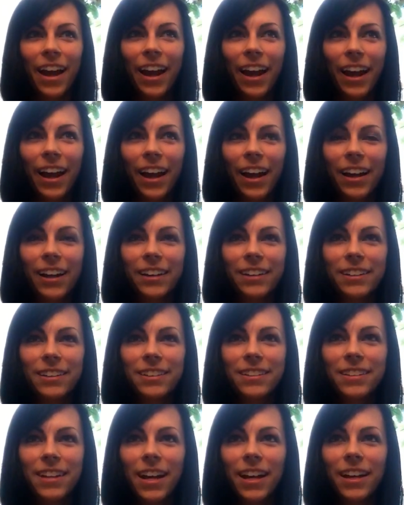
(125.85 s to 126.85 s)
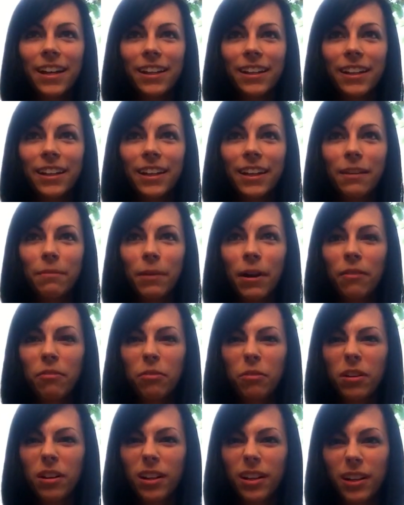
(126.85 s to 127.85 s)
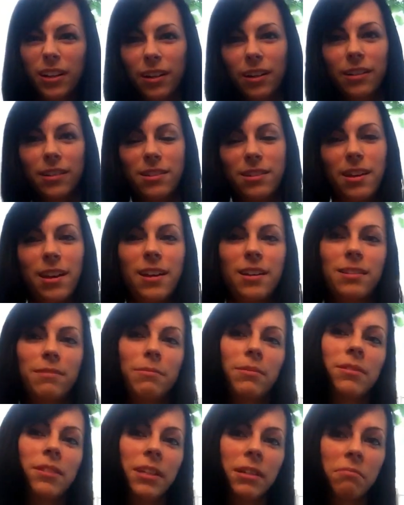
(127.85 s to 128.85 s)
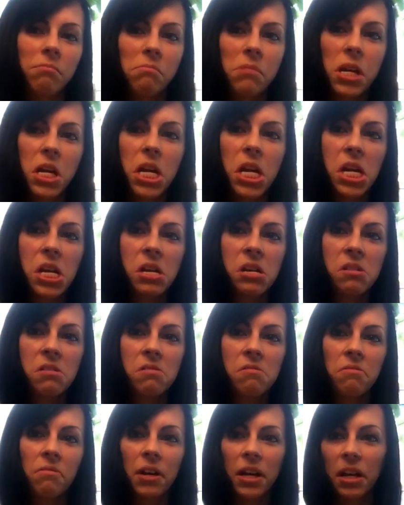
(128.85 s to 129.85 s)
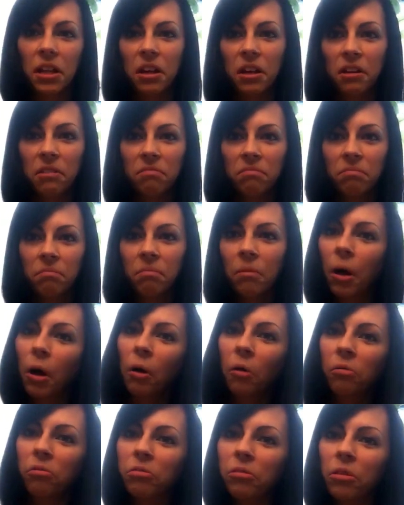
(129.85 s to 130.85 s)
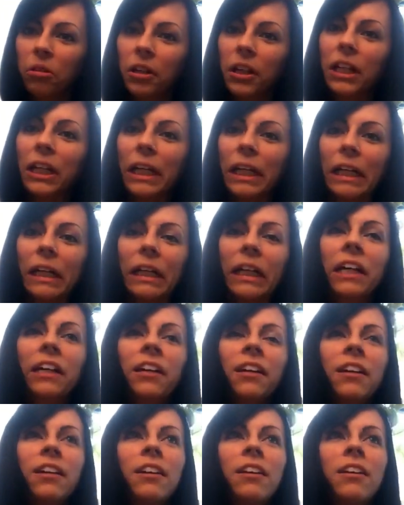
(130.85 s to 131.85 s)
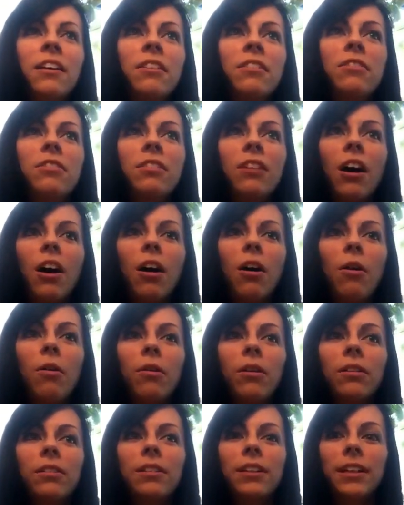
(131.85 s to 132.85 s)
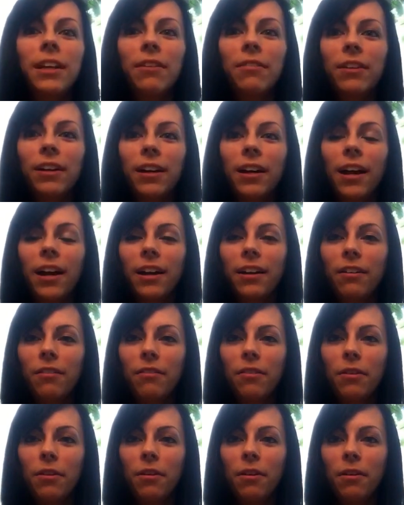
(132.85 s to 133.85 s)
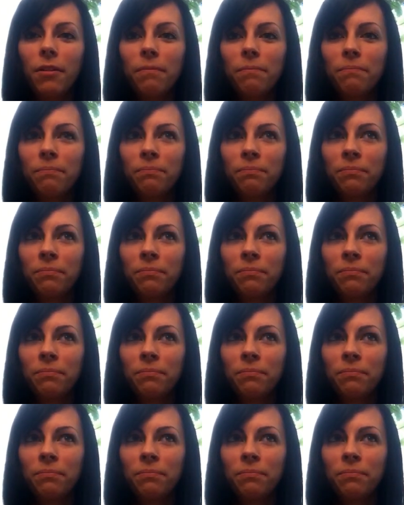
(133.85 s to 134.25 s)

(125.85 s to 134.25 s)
And secondly, my floor cleaner just kind of smells like meh, regular old floor cleaner. So to give it kind of